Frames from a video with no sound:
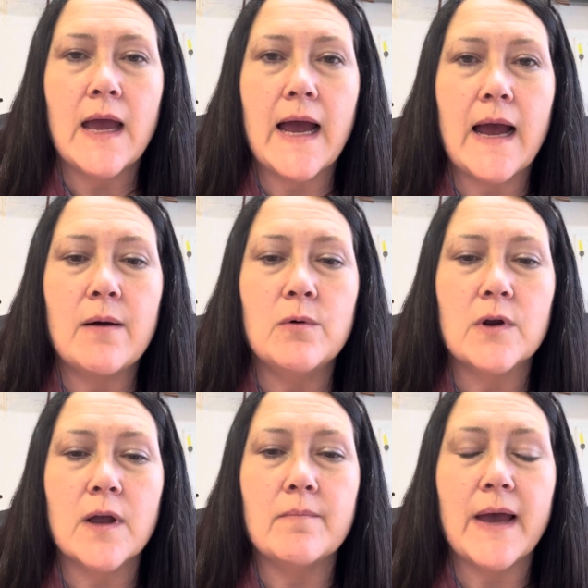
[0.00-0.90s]
I
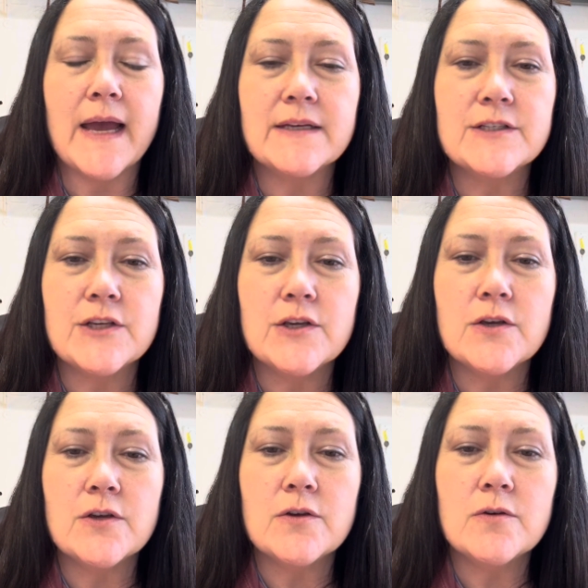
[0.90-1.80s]
will come back to
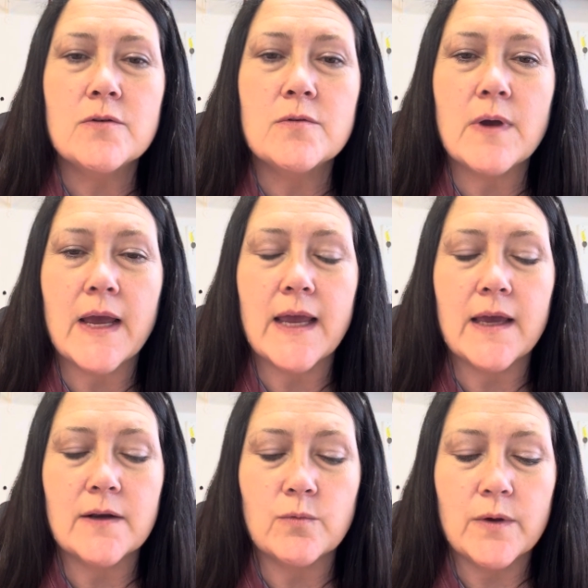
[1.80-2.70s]
you
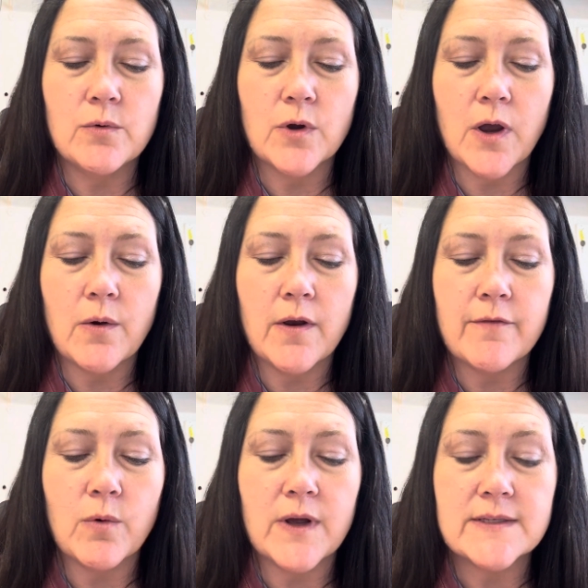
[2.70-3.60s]
and we will go
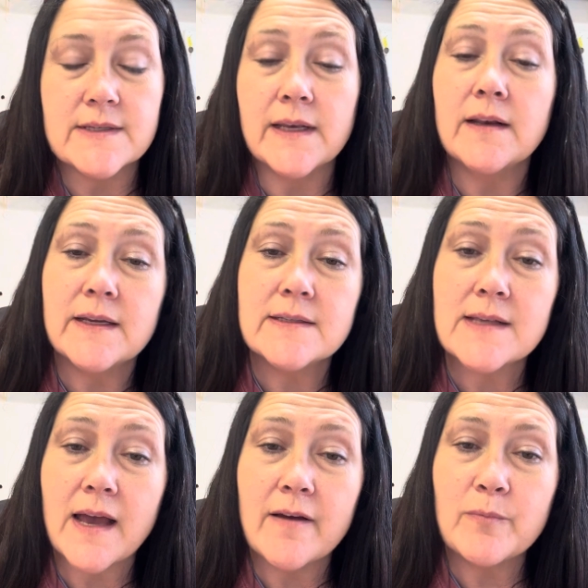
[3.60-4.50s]
over what
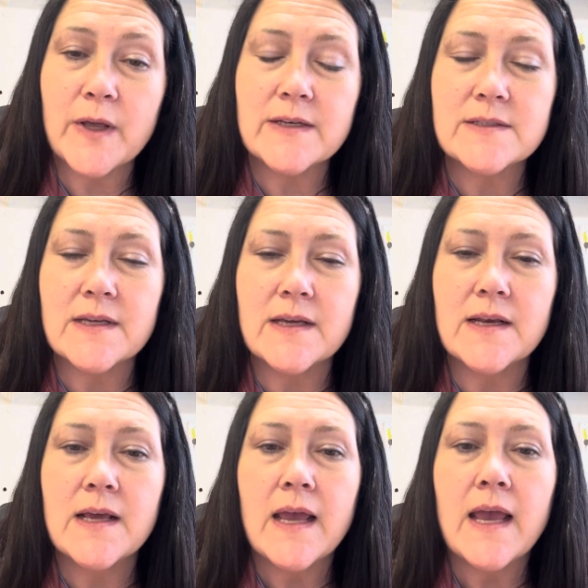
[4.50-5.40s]
seedlings I have planted,